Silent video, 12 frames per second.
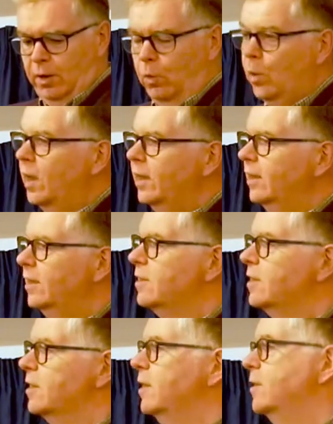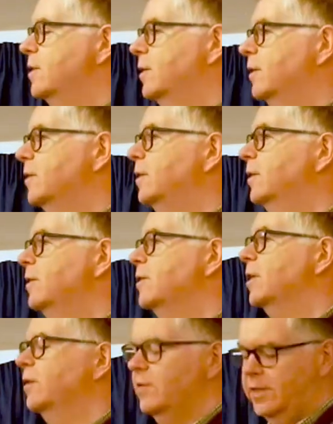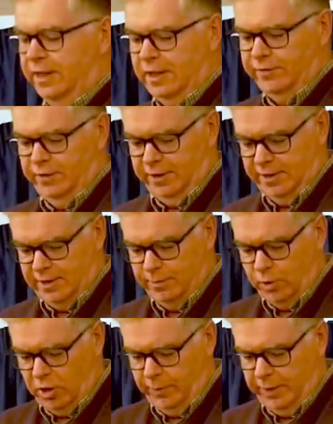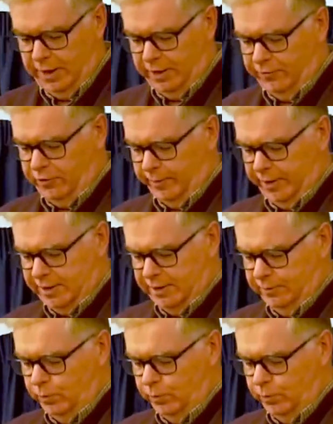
Why is this incident so significant, and what can we learn from it?